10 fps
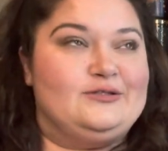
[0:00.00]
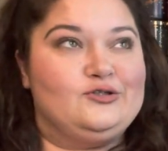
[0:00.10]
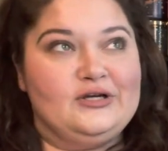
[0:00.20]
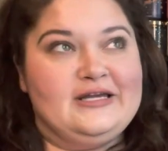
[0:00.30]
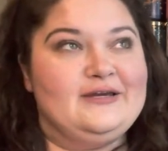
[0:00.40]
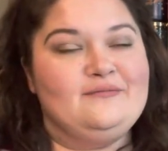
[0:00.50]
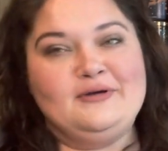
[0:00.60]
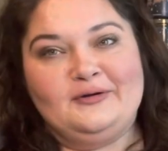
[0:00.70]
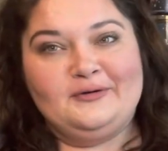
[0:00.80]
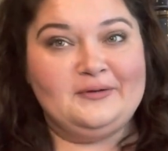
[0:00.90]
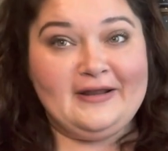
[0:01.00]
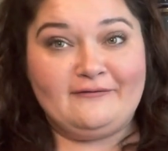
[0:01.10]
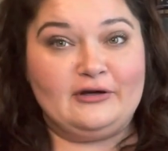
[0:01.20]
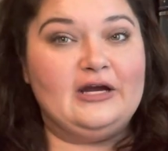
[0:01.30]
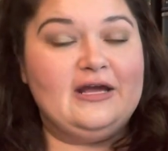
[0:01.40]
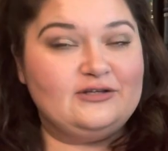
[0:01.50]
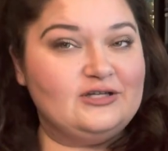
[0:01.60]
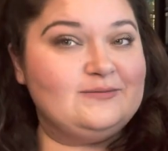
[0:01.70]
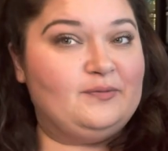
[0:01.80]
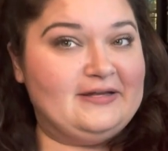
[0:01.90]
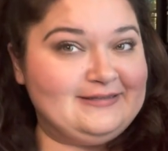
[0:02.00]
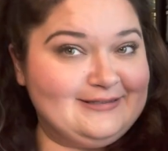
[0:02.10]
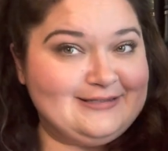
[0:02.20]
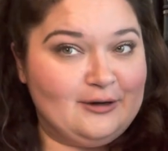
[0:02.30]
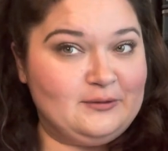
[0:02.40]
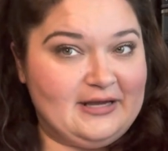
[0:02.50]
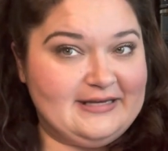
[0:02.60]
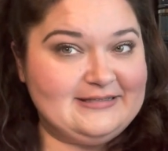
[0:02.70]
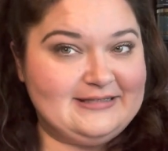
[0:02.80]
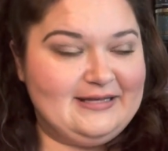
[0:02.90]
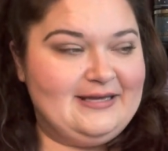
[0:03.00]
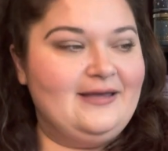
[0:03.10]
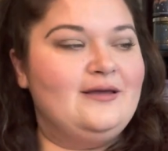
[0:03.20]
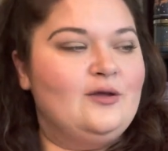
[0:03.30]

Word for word: drink, milk, whatever. It just blended so nicely.